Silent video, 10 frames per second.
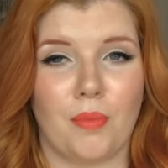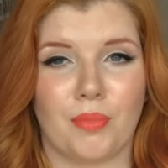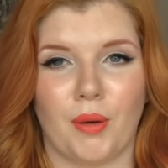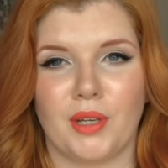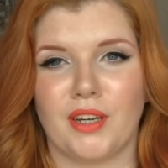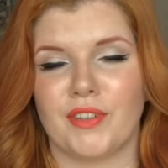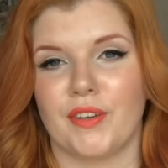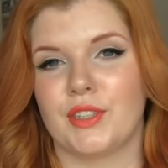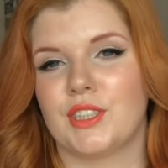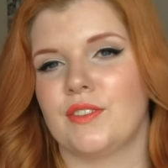probably a
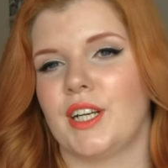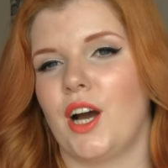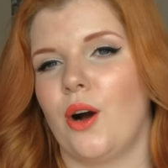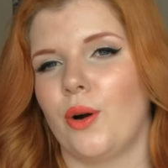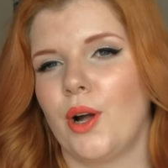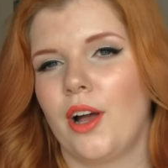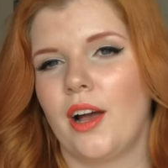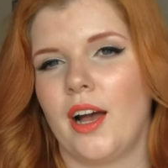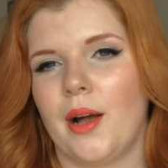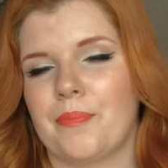favorites video.
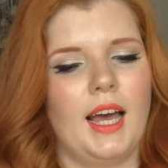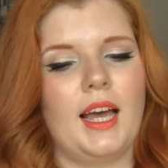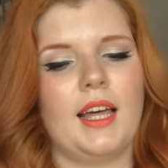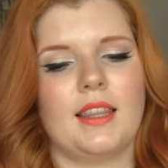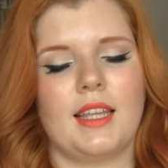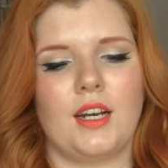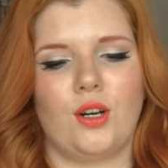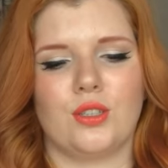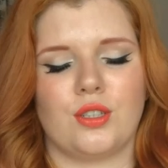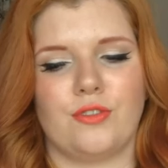And then
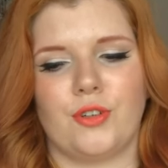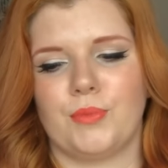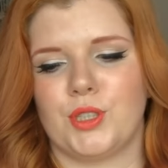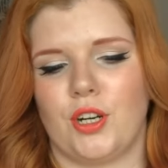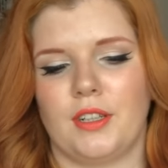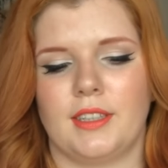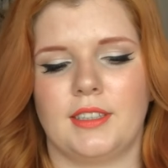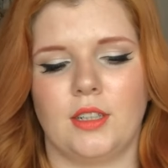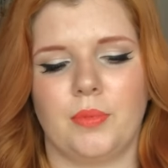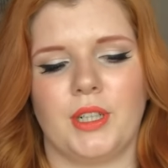also from Charlotte
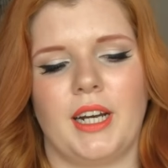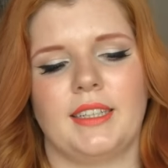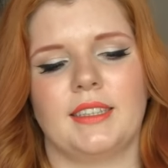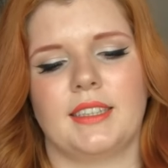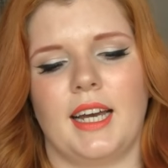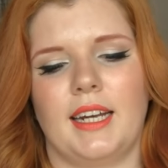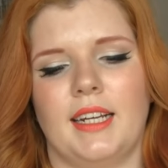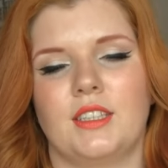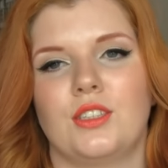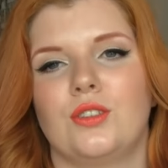Tilbury, I
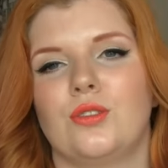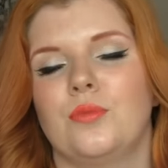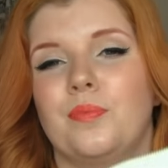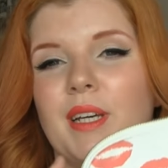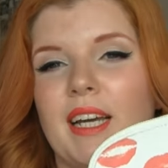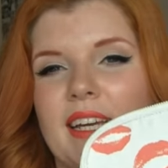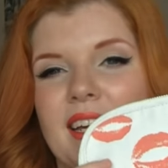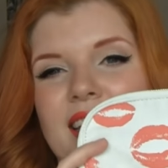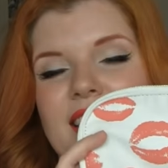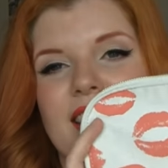decided to pick
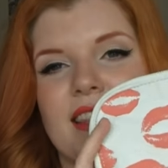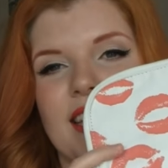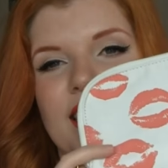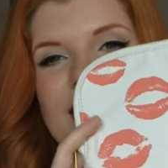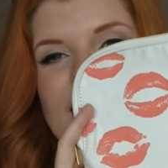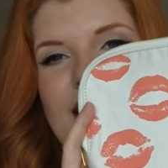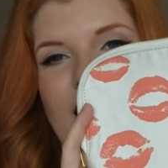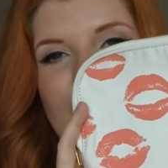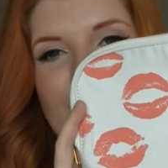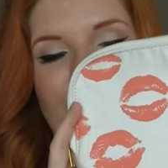this
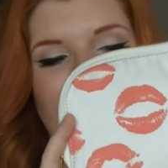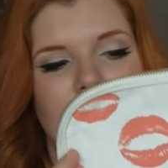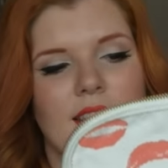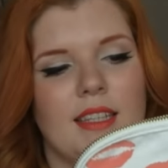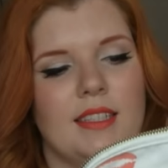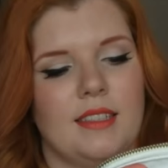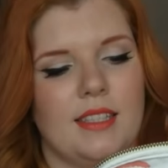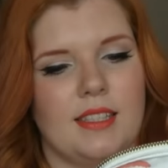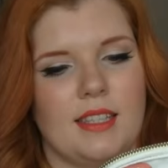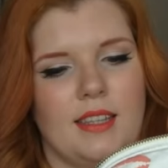up. This
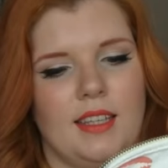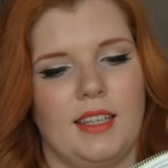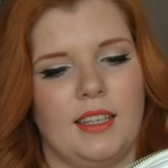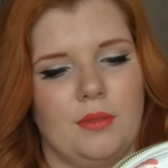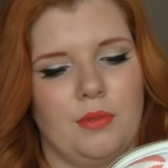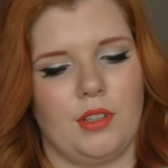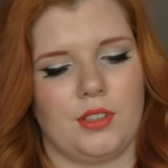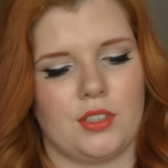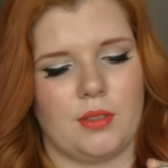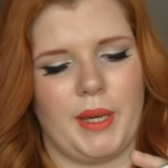is the, well,
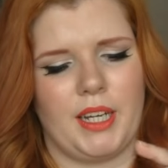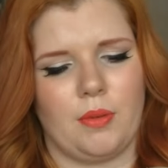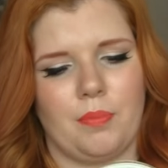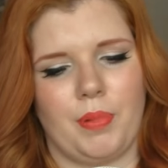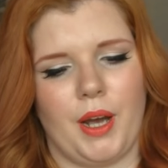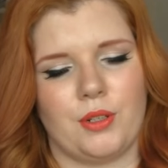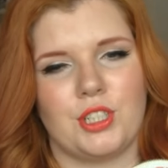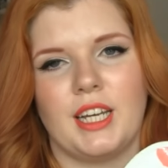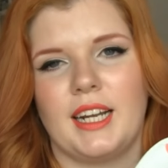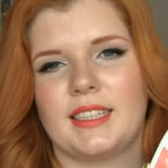just a makeup
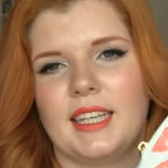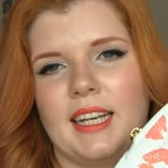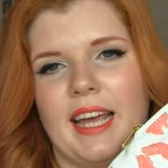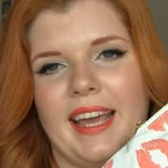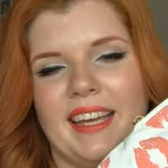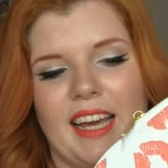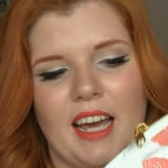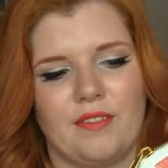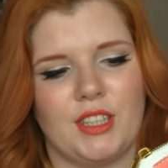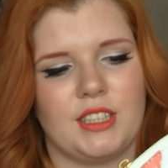pouch. It is in a
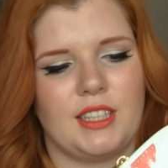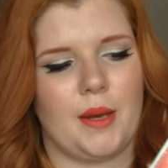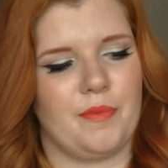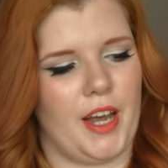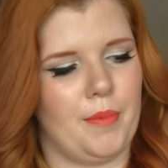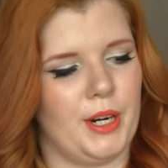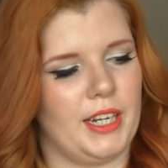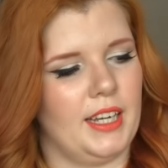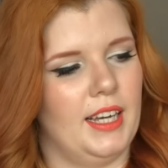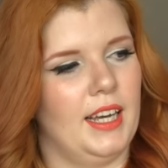canvas type
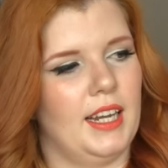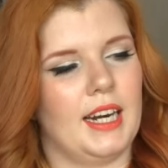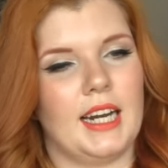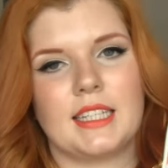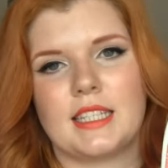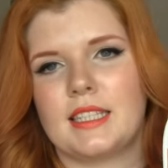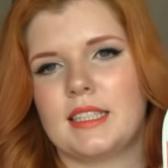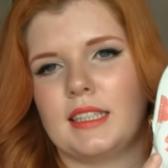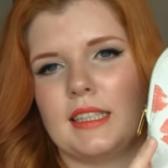fabric and has these